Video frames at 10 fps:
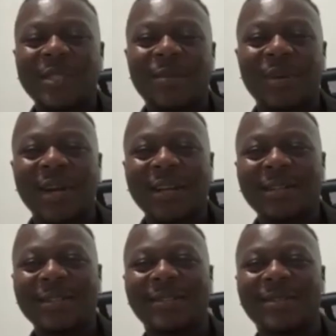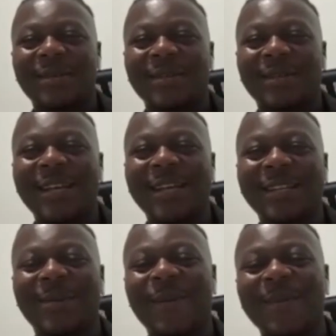the brand?
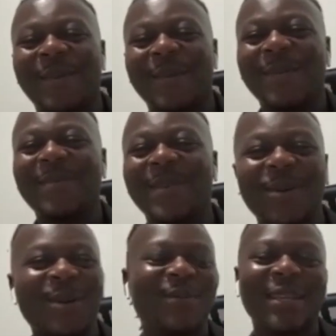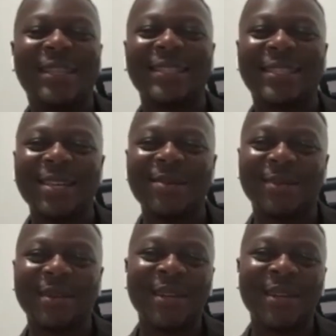maybe go and meet the team.